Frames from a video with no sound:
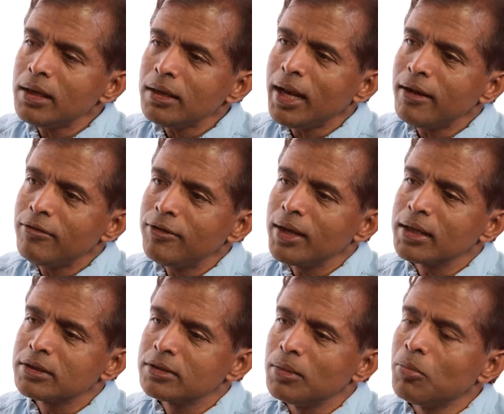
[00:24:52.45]
I think
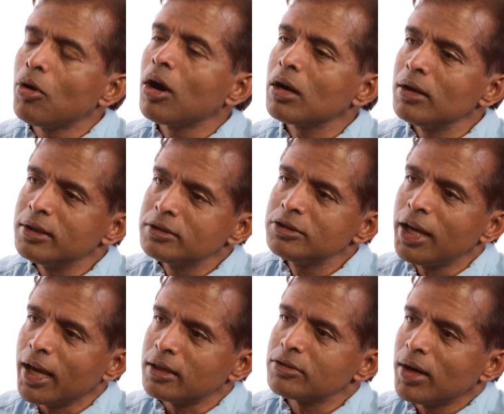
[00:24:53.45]
Netflix, the model has
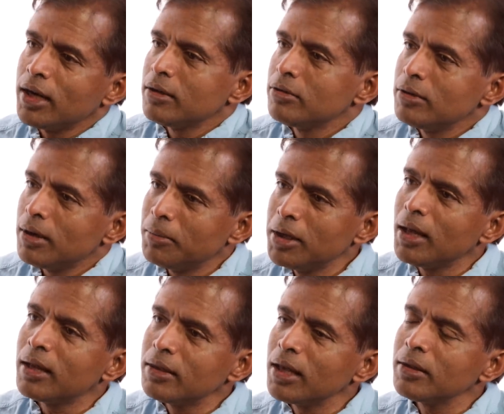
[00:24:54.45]
changed, right? It, I mm-hmm.
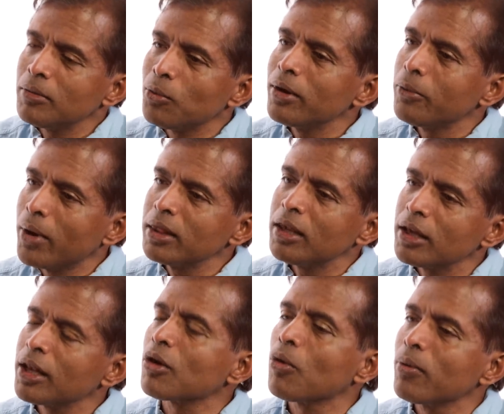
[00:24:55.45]
mean, I think one
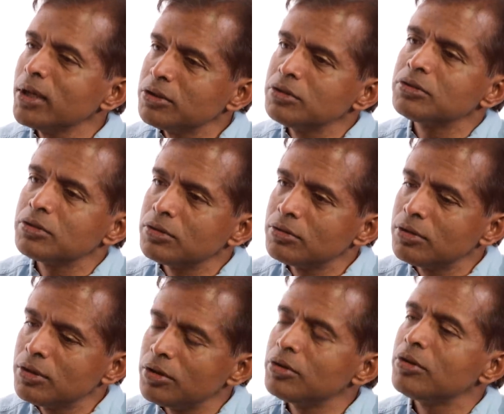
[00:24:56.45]
thing that always used to,
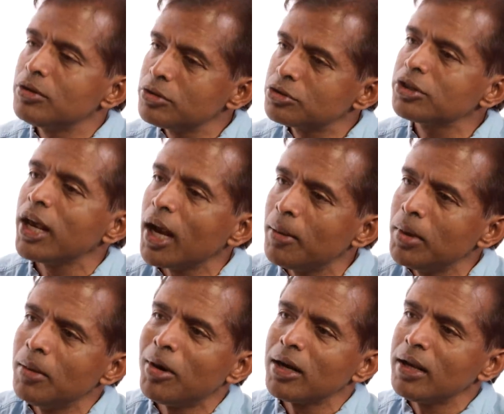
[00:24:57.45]
to, to, scare
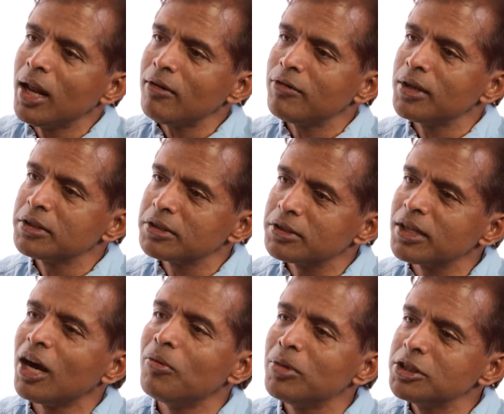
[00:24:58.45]
me about Netflix
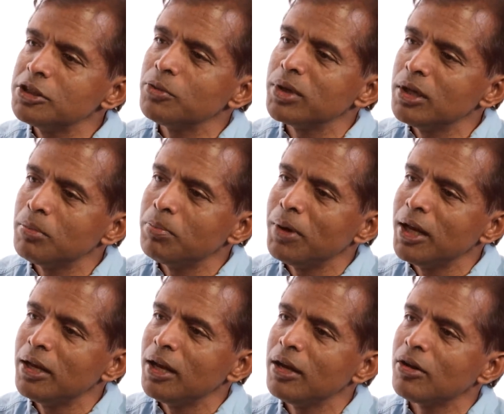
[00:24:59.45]
is how much they were
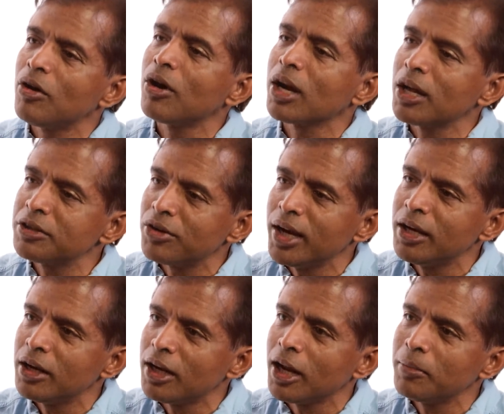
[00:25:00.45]
dependent on other
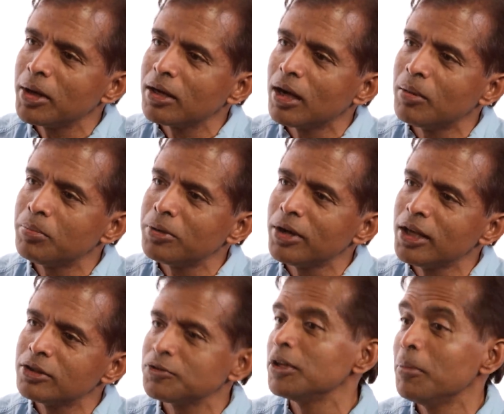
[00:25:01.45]
entertainment
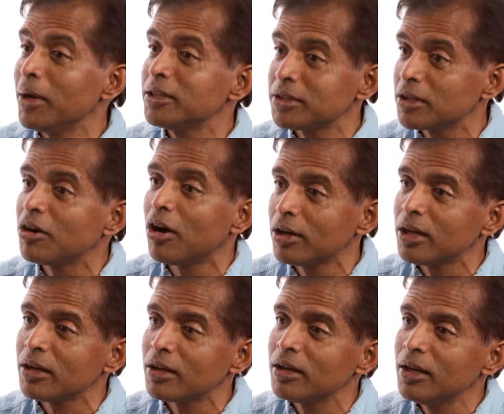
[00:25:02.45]
companies for their basic content.